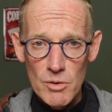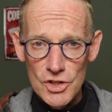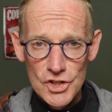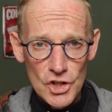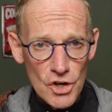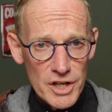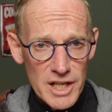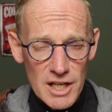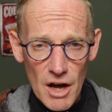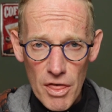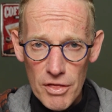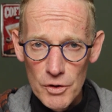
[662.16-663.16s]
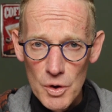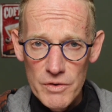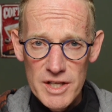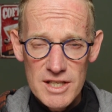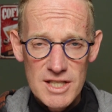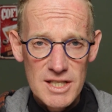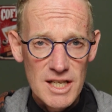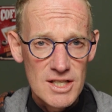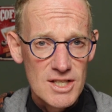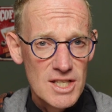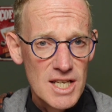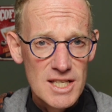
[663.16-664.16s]
we're journeying through this
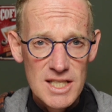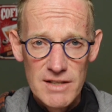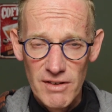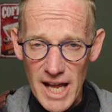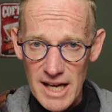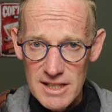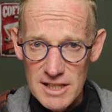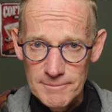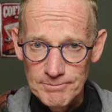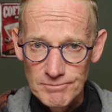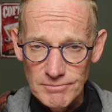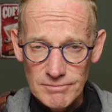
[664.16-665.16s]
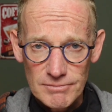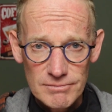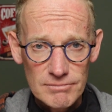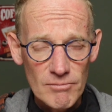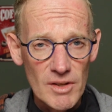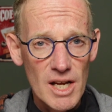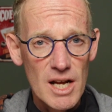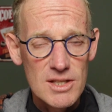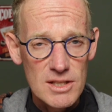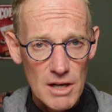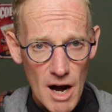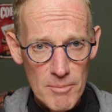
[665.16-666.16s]
season of Lent,
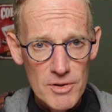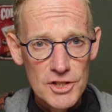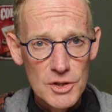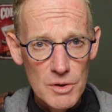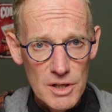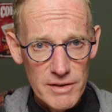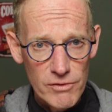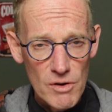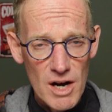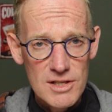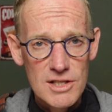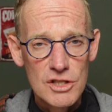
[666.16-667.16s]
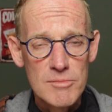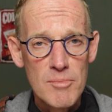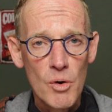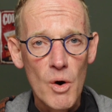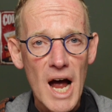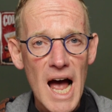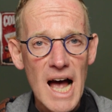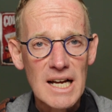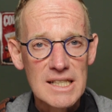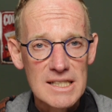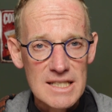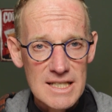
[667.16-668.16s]
it's an opportunity for us to
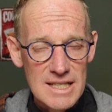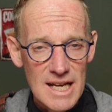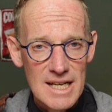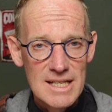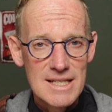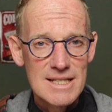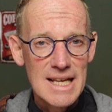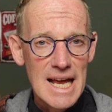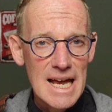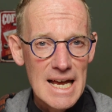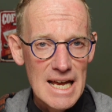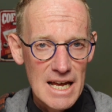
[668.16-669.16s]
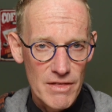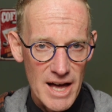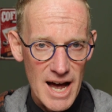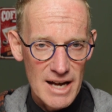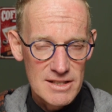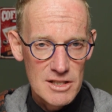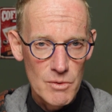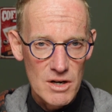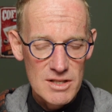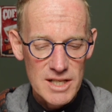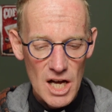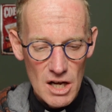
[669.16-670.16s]
practice saying that to
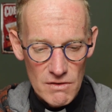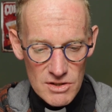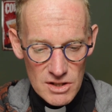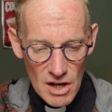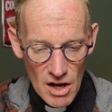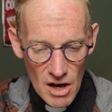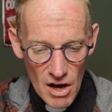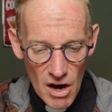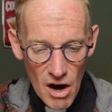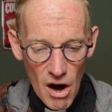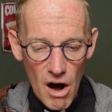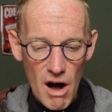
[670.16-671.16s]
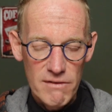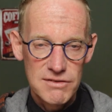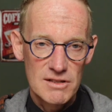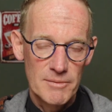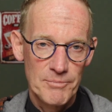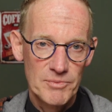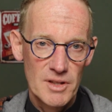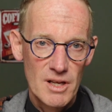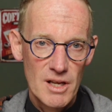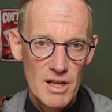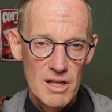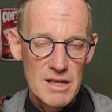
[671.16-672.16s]
ourselves often.
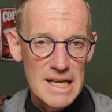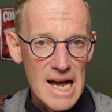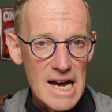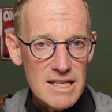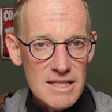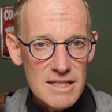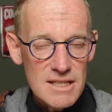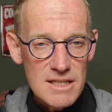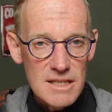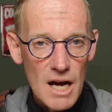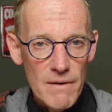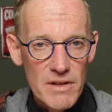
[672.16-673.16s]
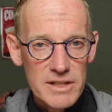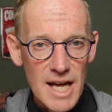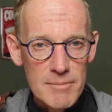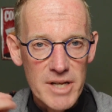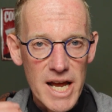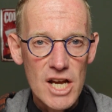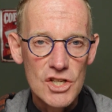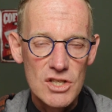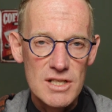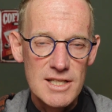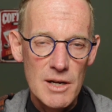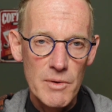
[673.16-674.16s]
The essence of the
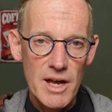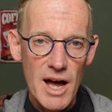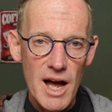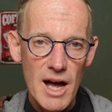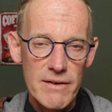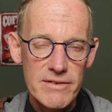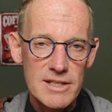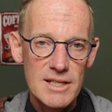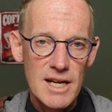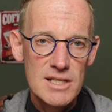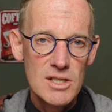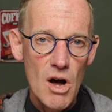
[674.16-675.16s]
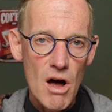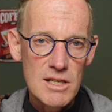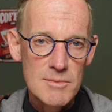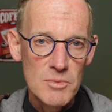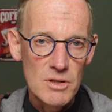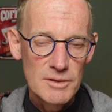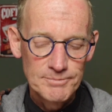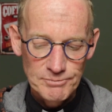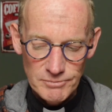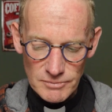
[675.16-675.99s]
temptations that we have in today's gospel